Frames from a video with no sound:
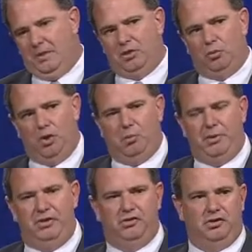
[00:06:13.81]
But the real
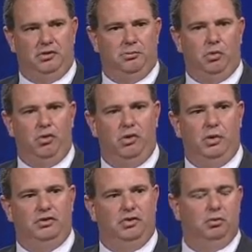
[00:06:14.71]
piece that's important
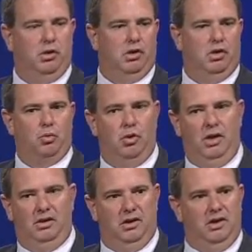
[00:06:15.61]
to us is we're going to
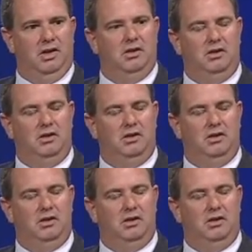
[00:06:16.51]
create